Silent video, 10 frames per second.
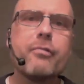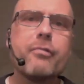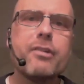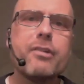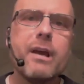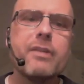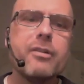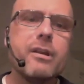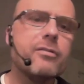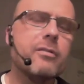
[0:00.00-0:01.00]
Great
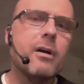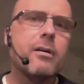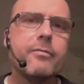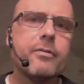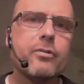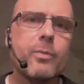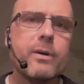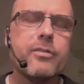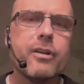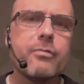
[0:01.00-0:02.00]
tragedies of
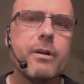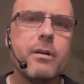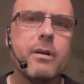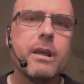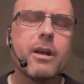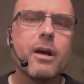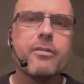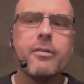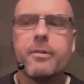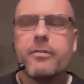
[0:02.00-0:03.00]
20th century economics
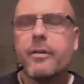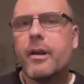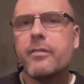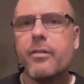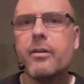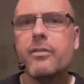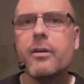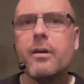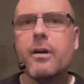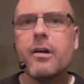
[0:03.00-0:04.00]
up until the 1930s.
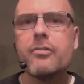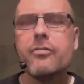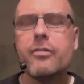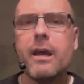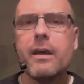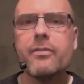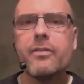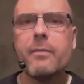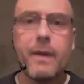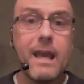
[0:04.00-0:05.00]
Argentina had the
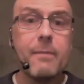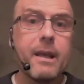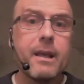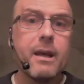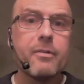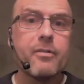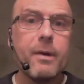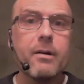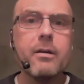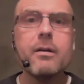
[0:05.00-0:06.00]
same per capita income as
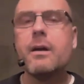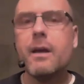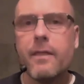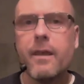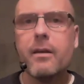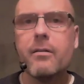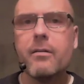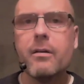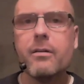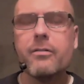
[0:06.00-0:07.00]
America and then
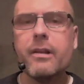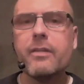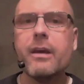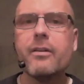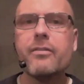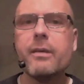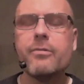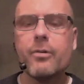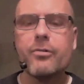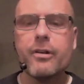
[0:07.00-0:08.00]
slid down the same
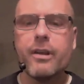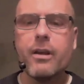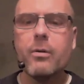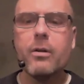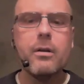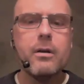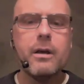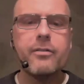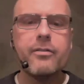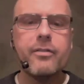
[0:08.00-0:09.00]
socialist sinkhole
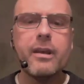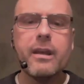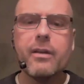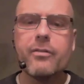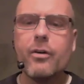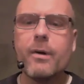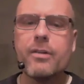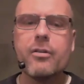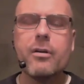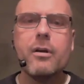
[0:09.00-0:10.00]
as is taking down so
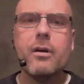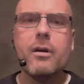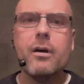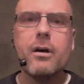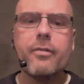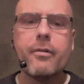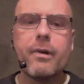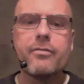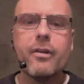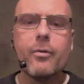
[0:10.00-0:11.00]
much of the
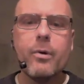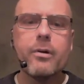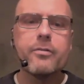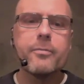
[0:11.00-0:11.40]
rest of the world.